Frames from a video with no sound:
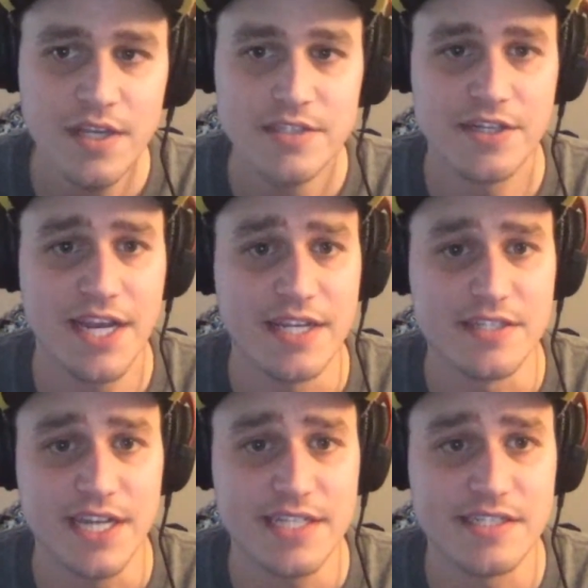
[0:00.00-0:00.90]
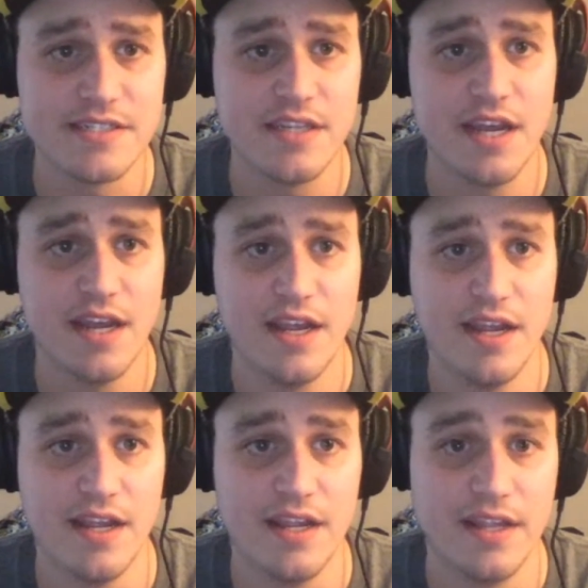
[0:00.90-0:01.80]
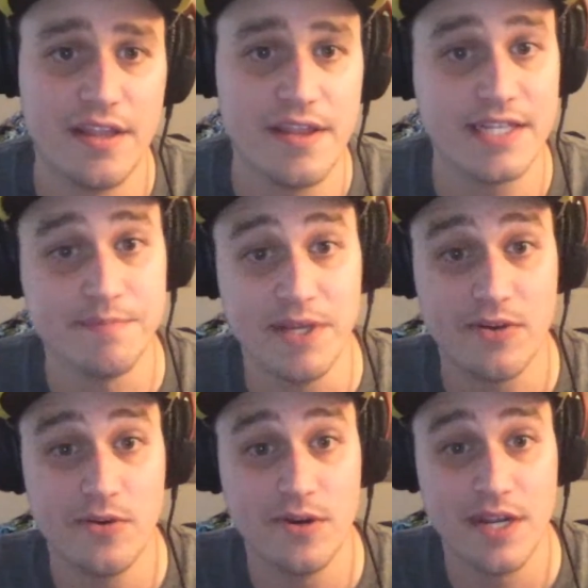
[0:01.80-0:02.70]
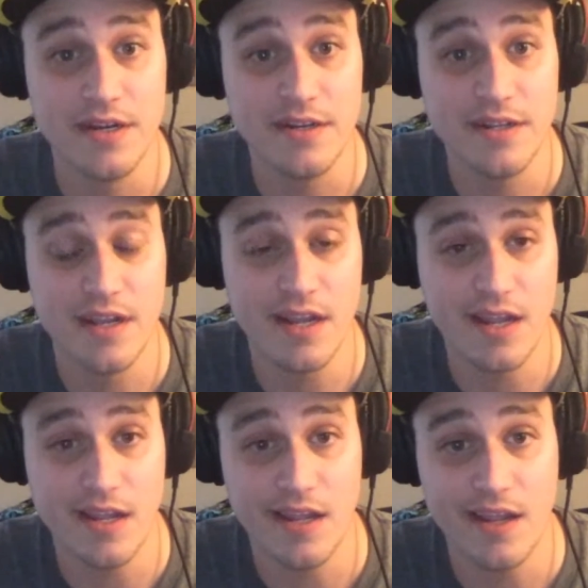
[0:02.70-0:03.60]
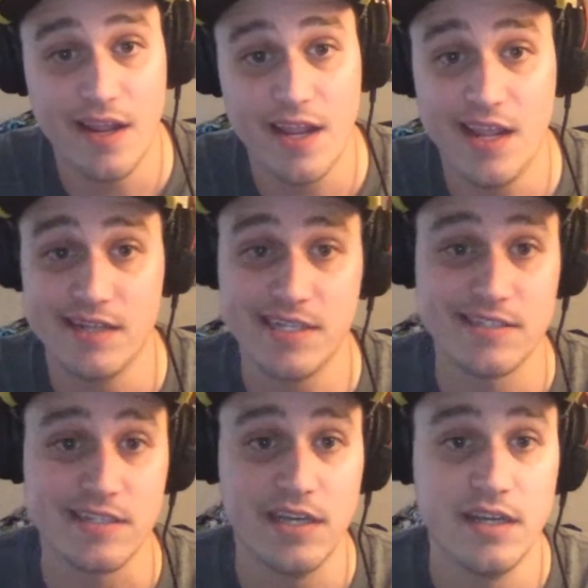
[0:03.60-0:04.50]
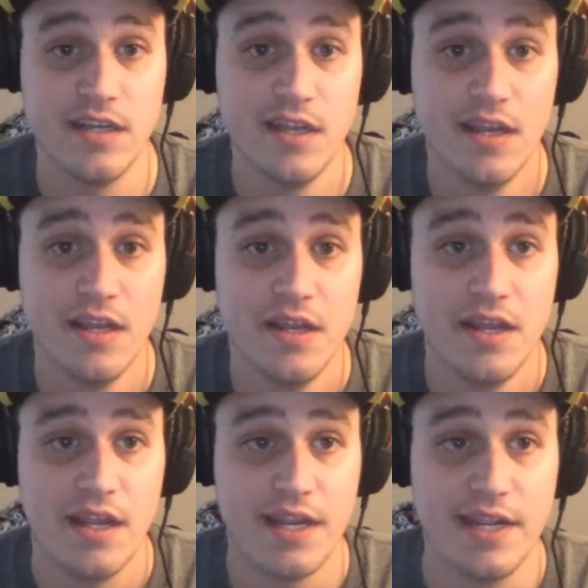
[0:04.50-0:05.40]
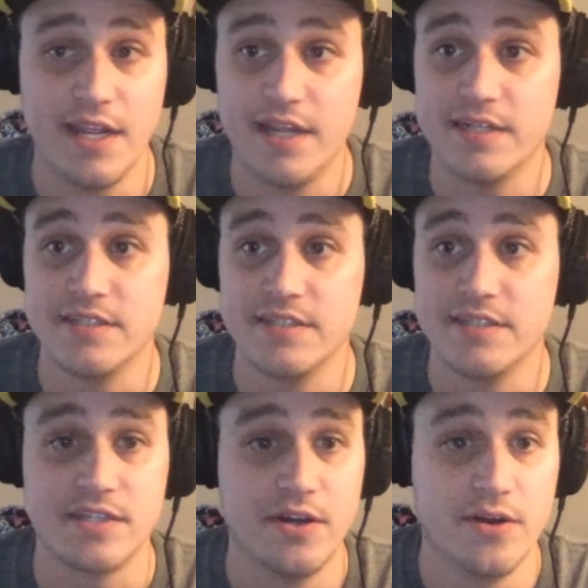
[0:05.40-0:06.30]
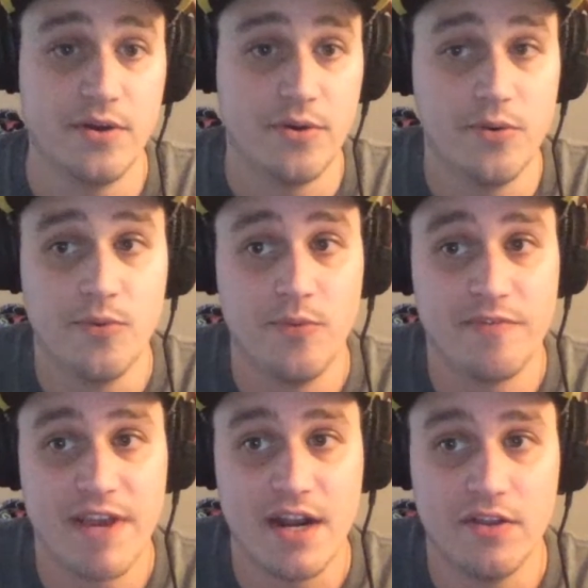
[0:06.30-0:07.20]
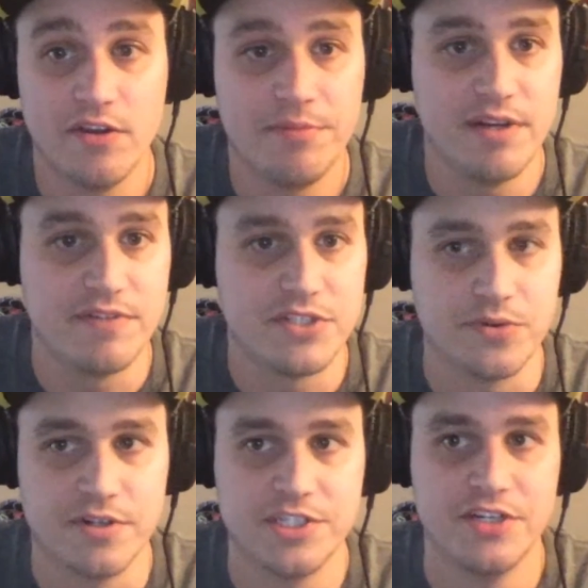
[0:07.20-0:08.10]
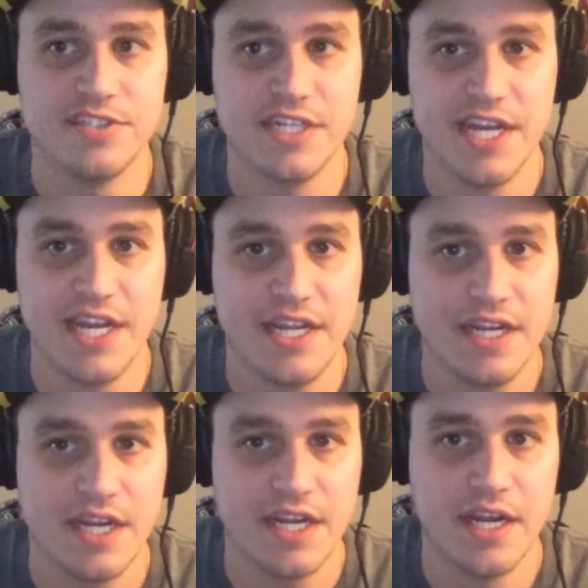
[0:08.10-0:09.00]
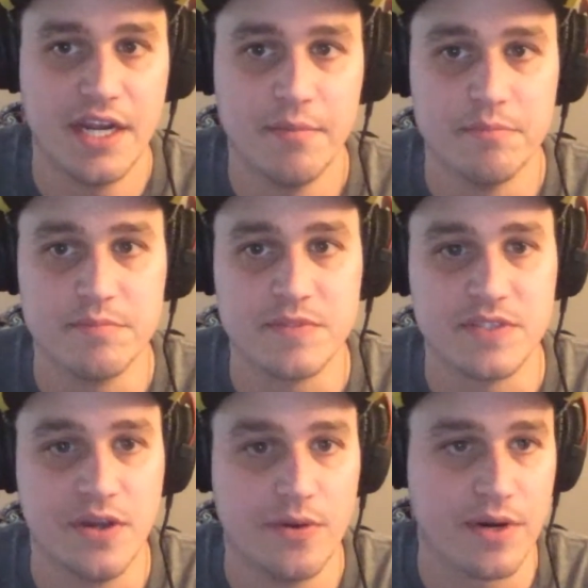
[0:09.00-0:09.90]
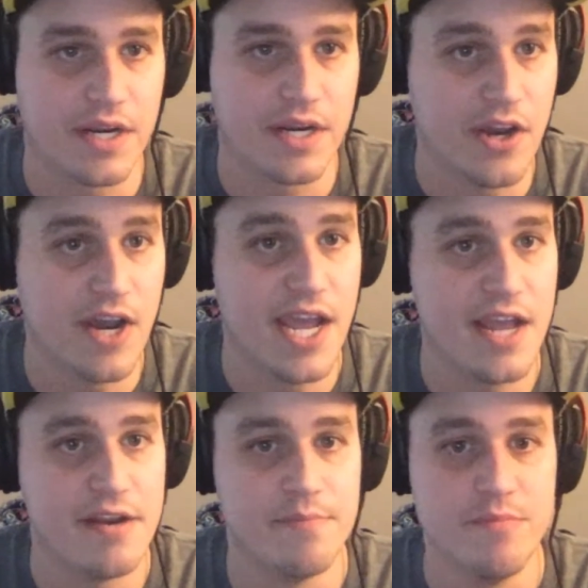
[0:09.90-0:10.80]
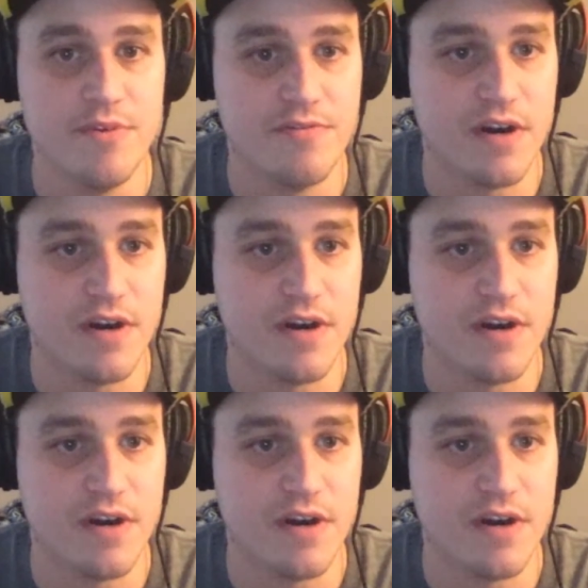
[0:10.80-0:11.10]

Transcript: So that's Bitcoin and Tesla. And so we've got a little bit of a shorter show today. So we're going to go ahead and move